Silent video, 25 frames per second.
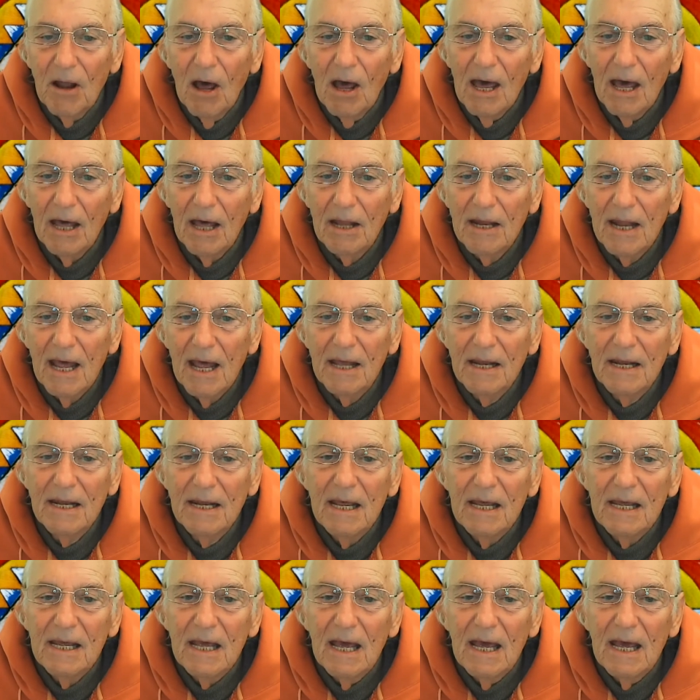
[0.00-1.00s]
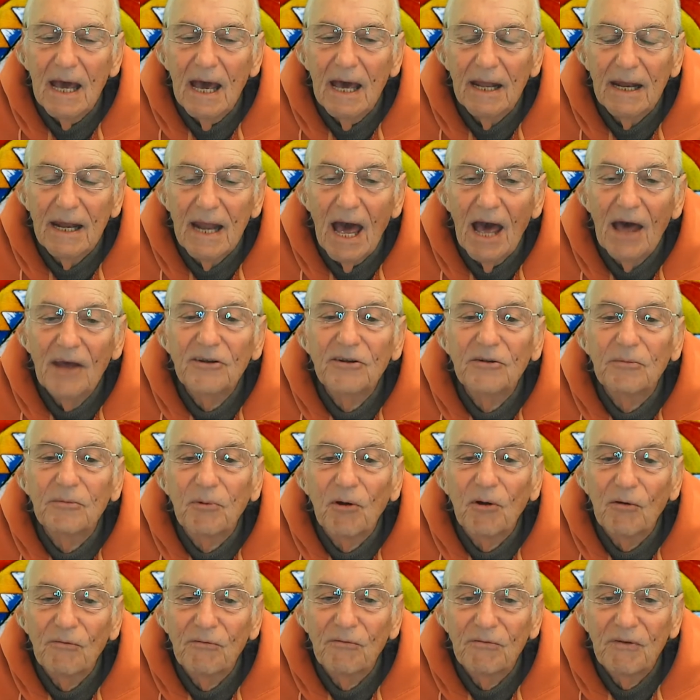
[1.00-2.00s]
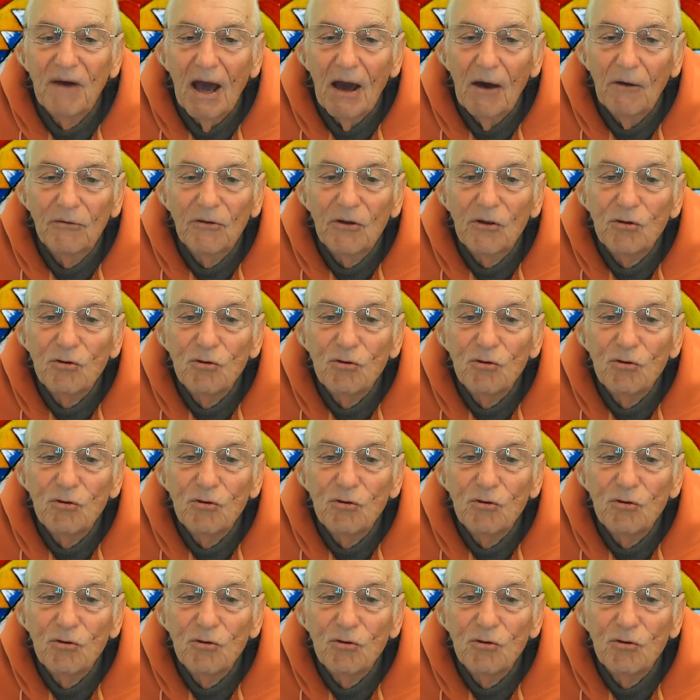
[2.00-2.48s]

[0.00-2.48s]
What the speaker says: and as profound,